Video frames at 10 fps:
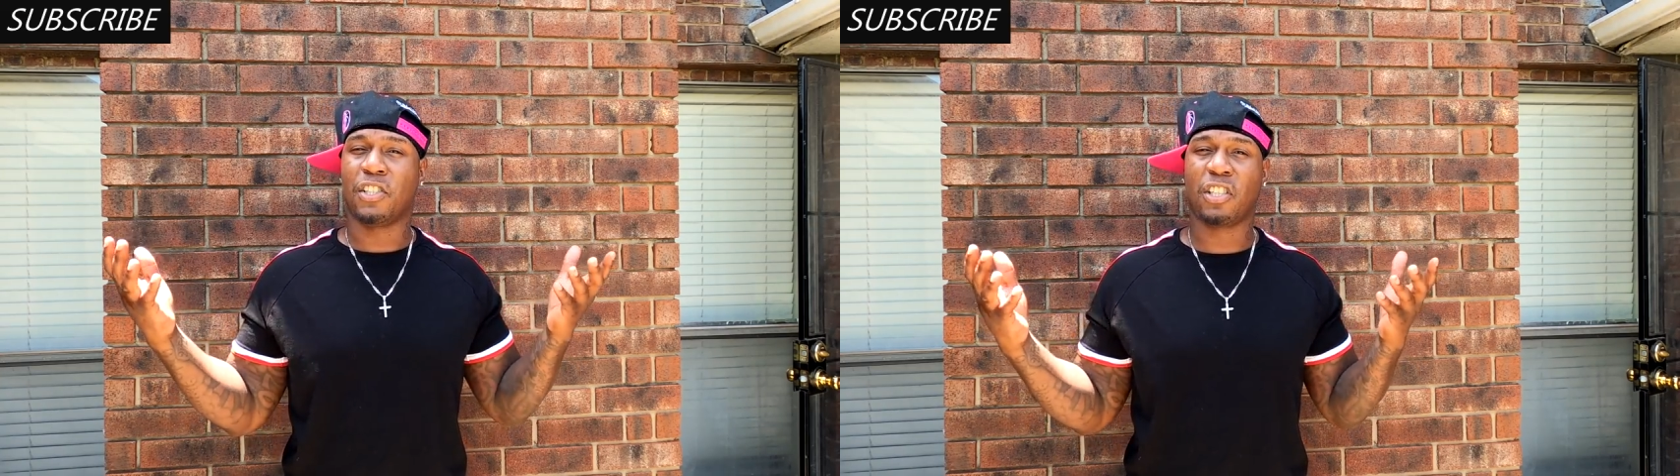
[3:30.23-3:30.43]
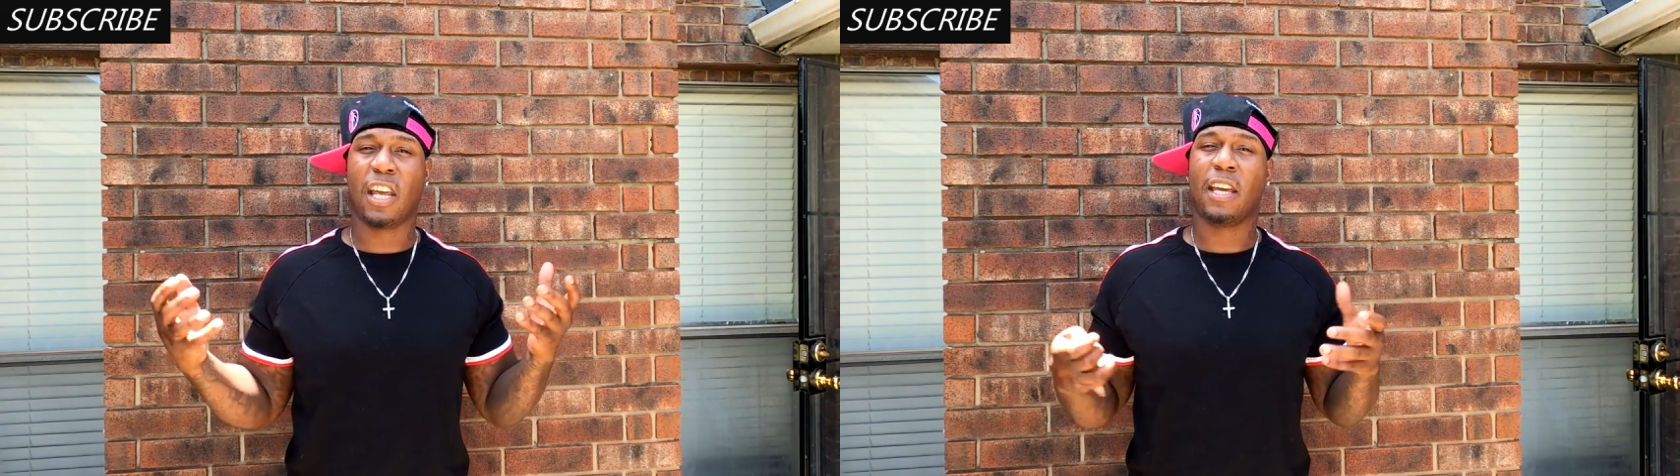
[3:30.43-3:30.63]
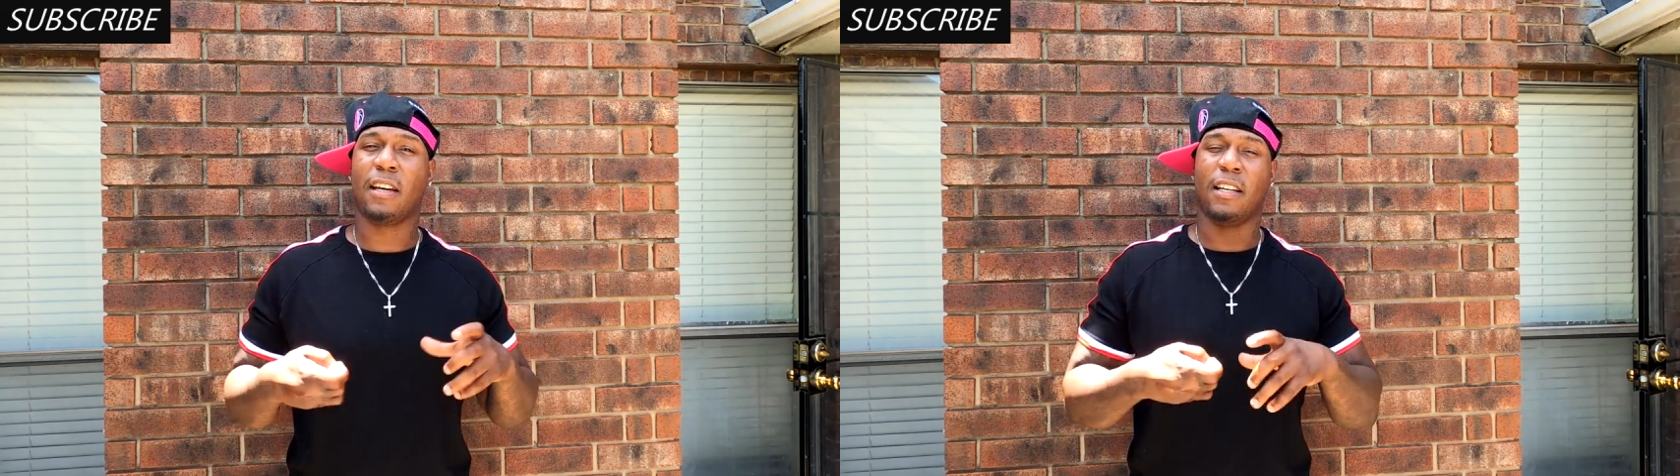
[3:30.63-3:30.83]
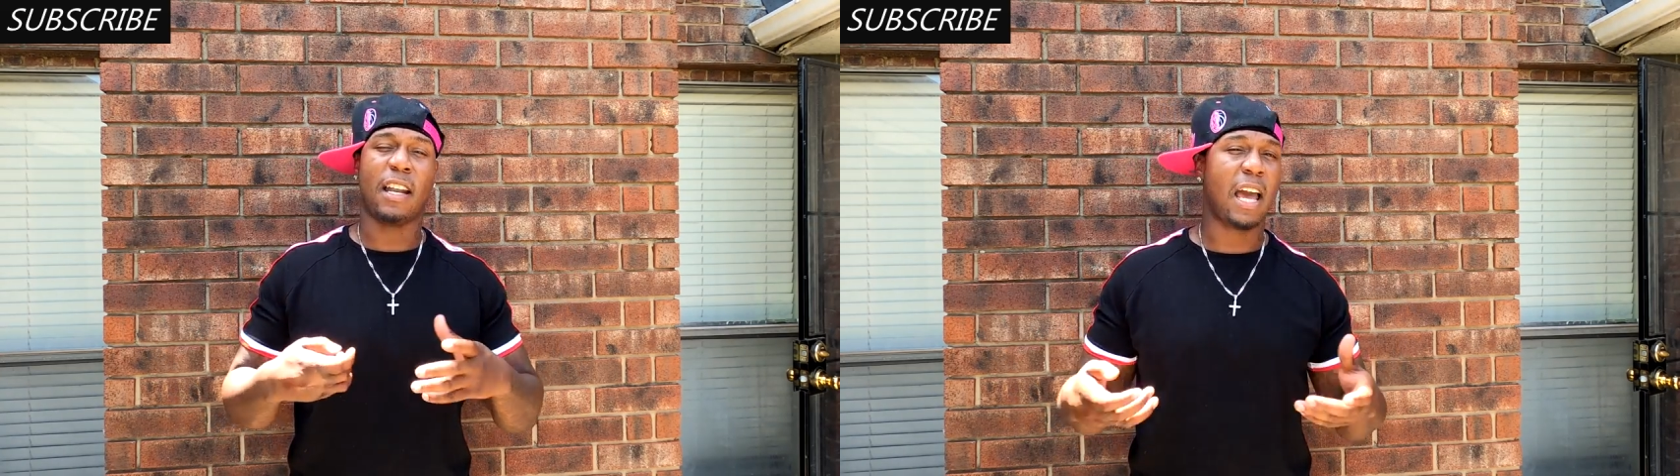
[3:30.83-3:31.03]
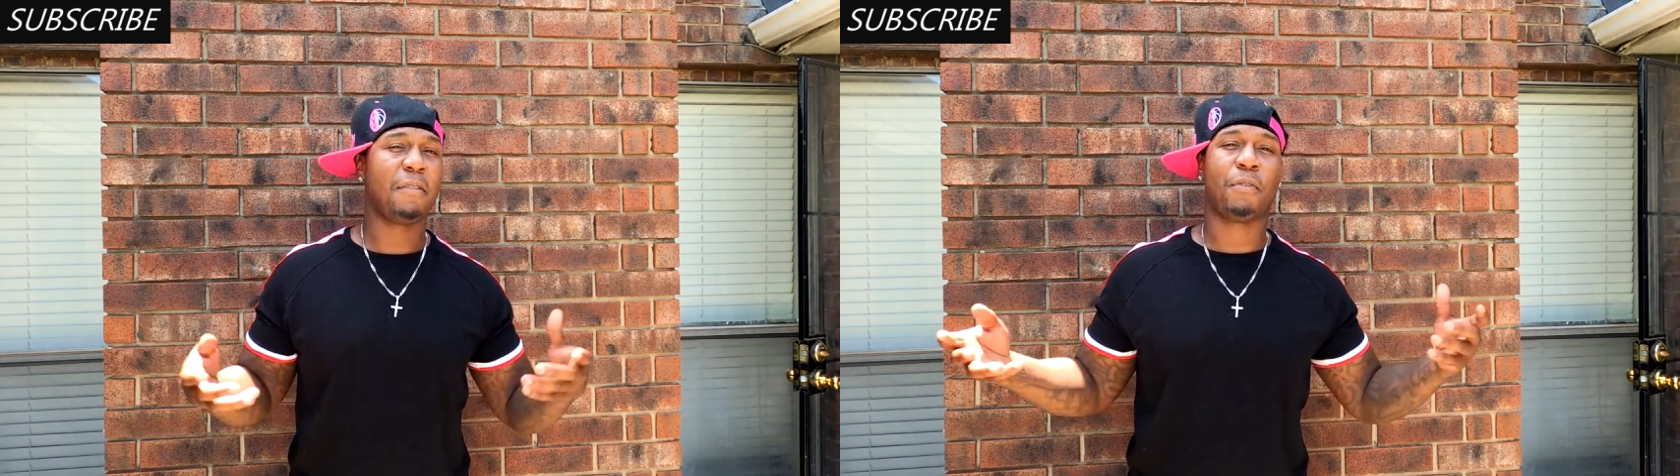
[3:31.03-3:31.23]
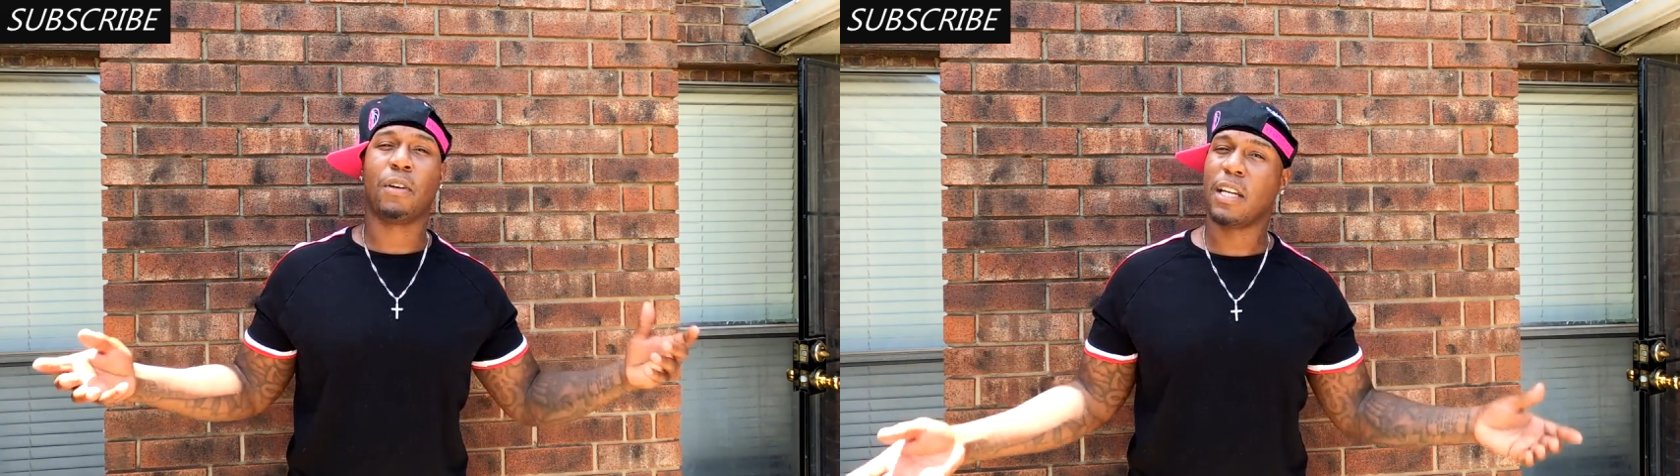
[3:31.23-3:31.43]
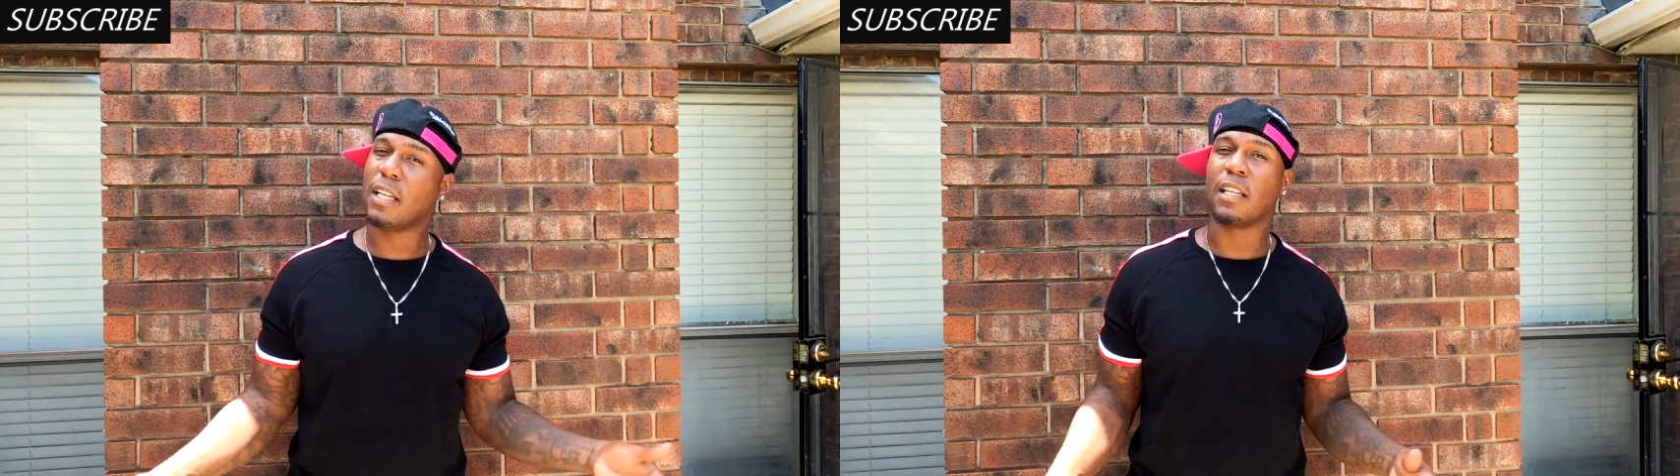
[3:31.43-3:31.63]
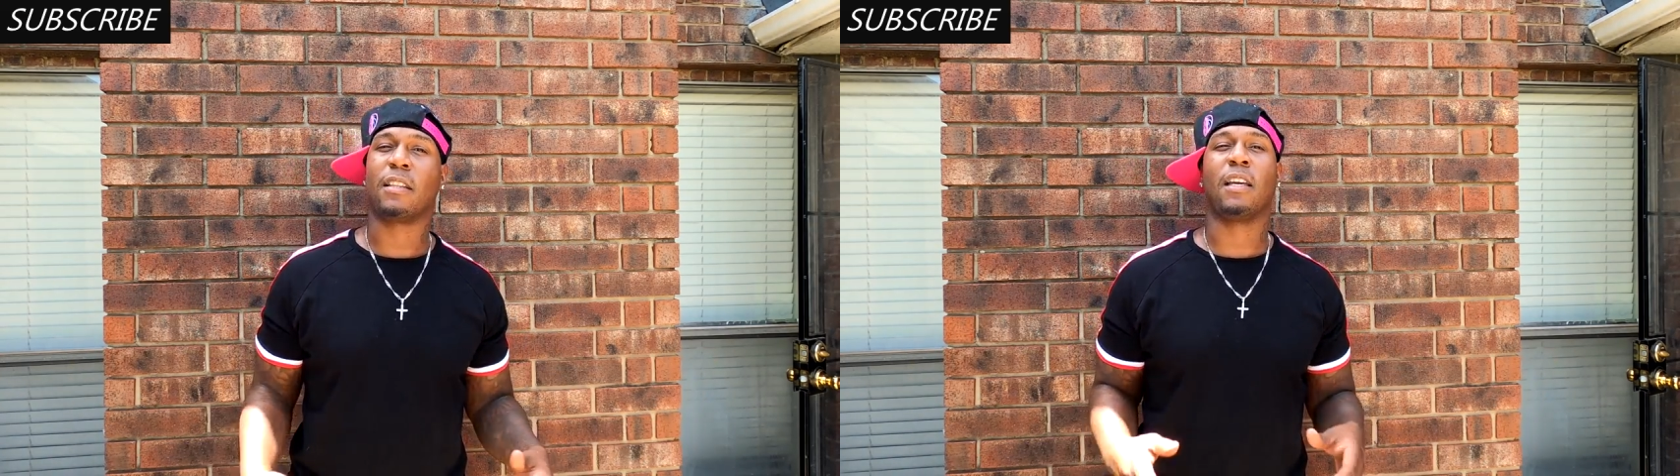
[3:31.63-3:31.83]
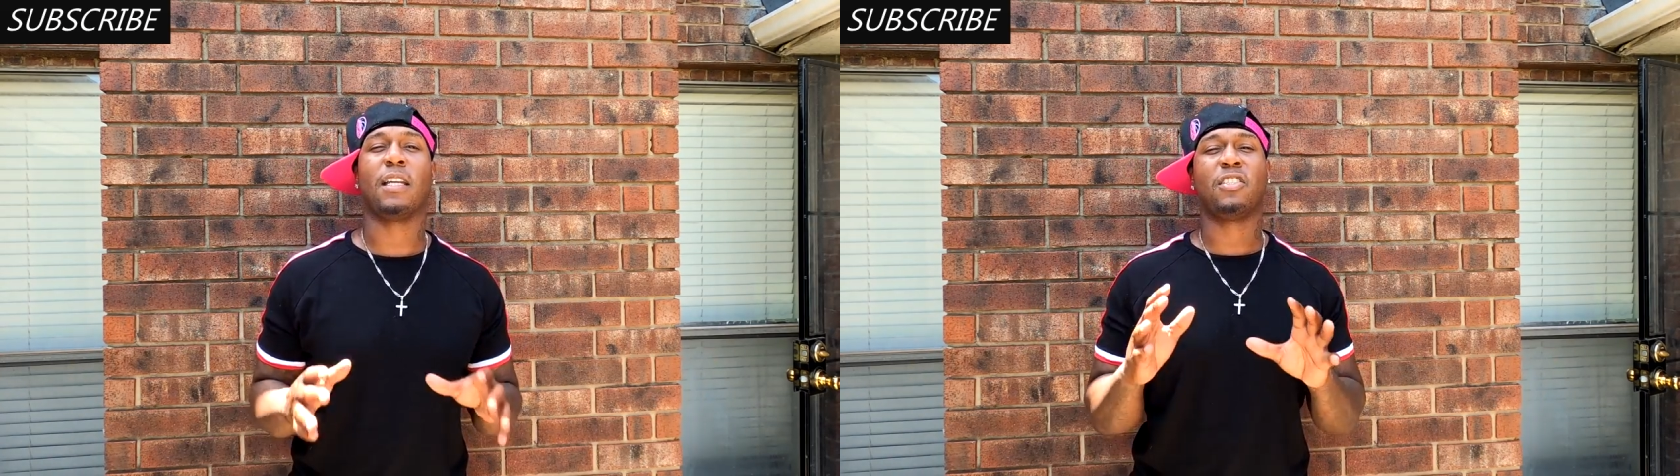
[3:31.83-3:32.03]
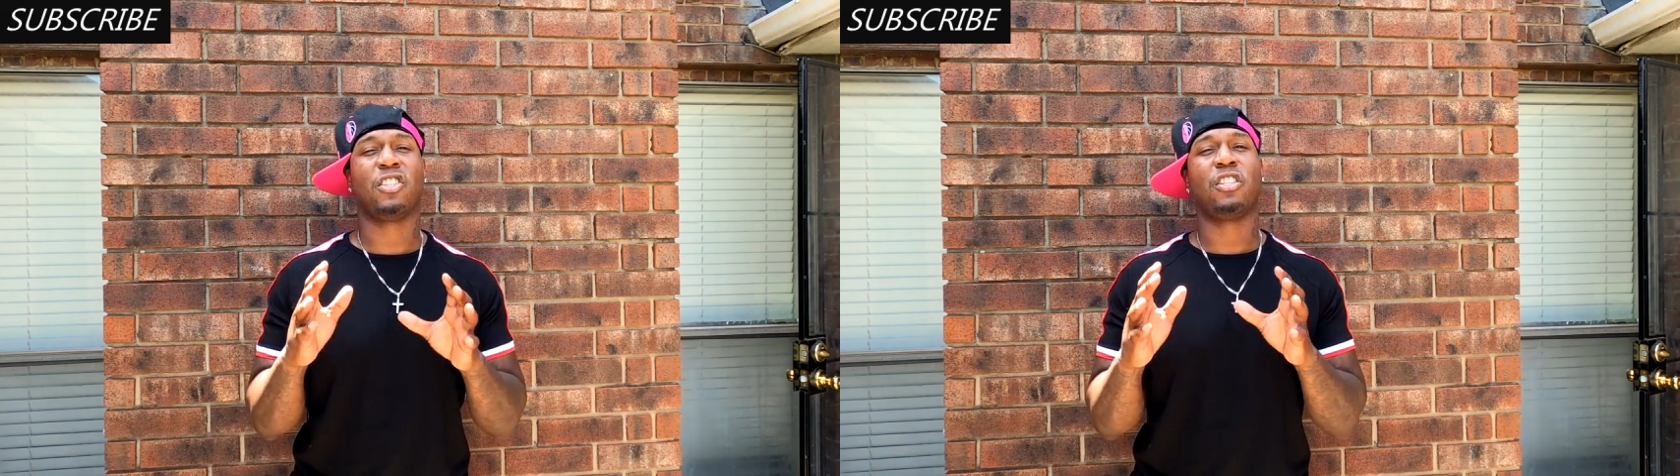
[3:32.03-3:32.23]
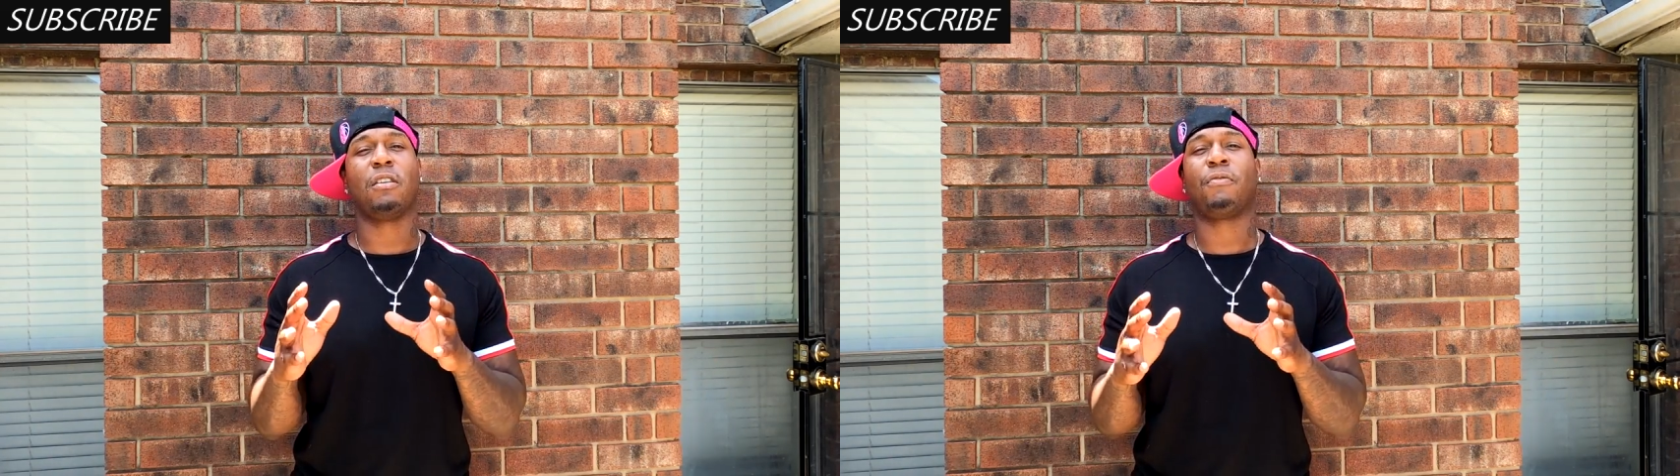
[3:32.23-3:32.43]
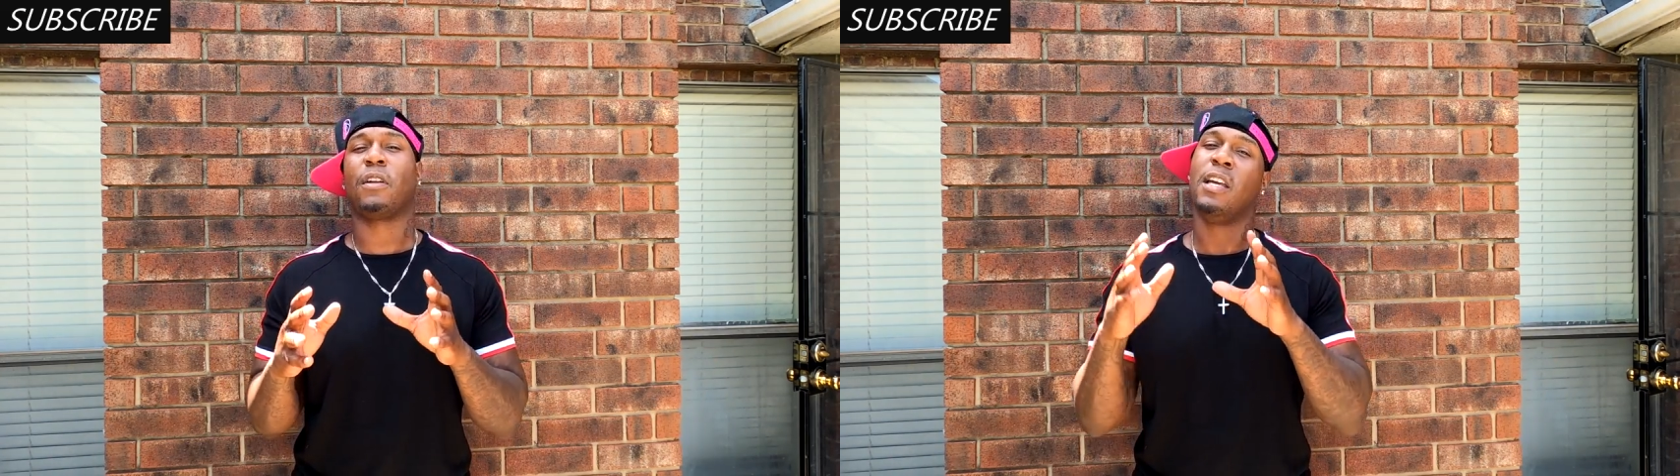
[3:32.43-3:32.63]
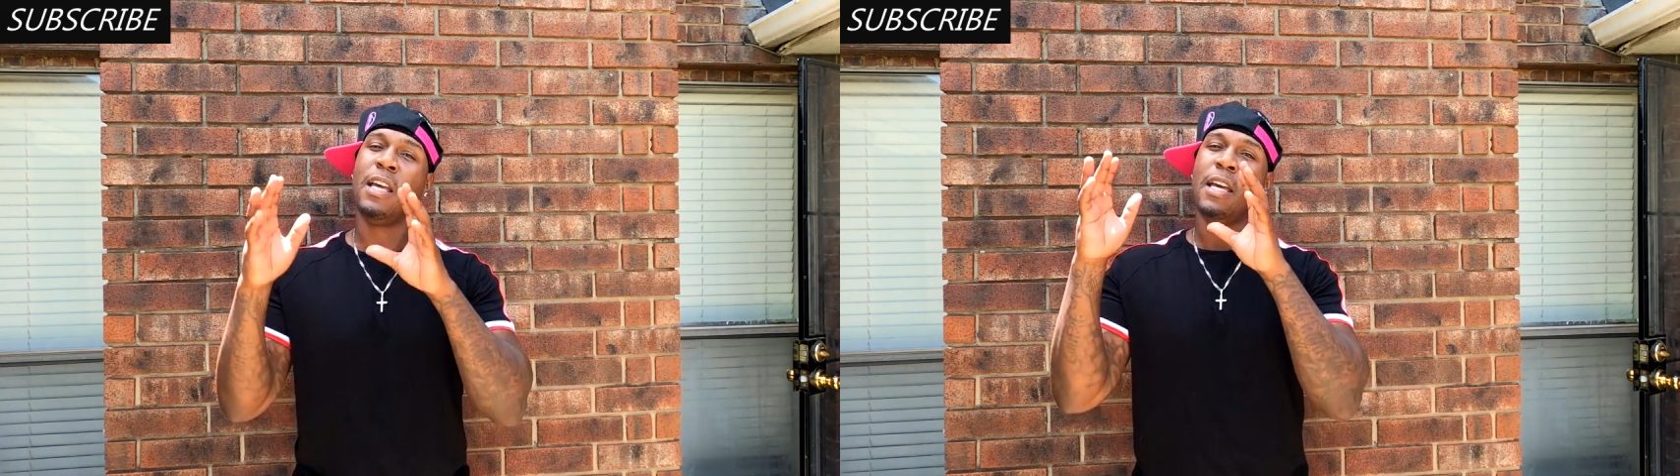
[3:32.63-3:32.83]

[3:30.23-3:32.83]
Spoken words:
a shank, a knife, or anything. It's just different.